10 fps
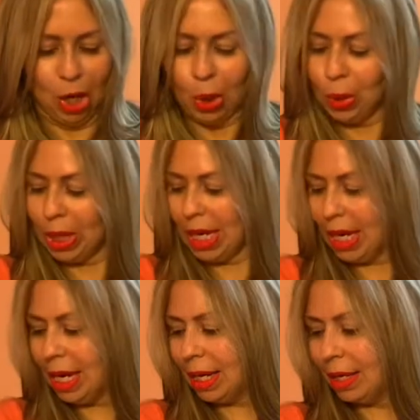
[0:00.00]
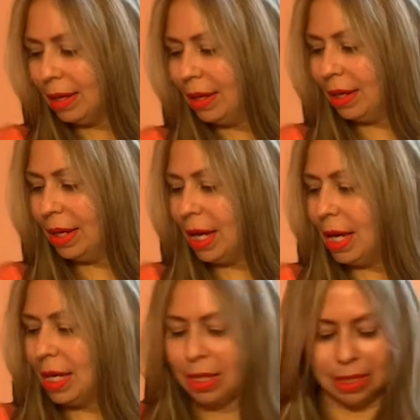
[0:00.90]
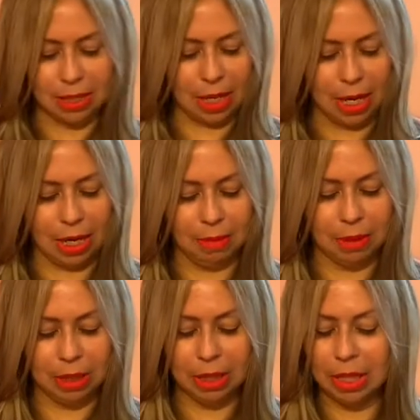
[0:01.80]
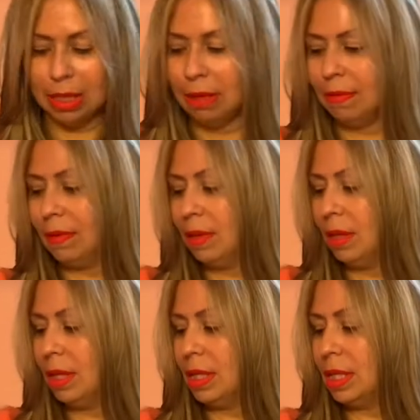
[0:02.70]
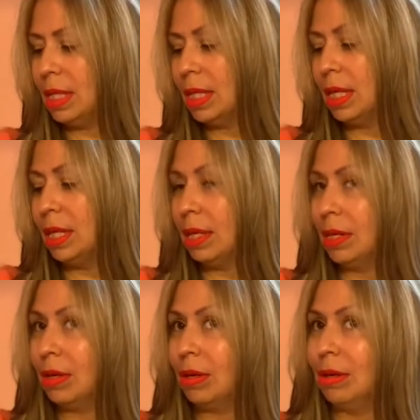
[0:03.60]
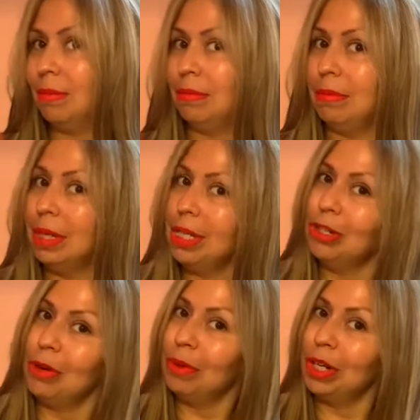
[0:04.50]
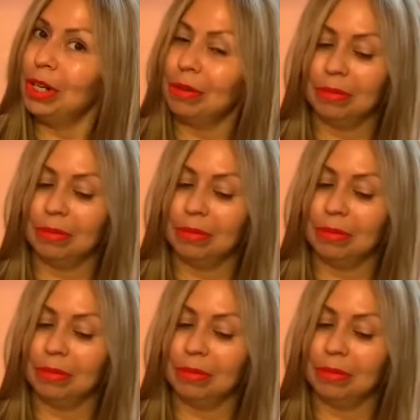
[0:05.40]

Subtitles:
Okay, and I believe this is another mini jawbreaker.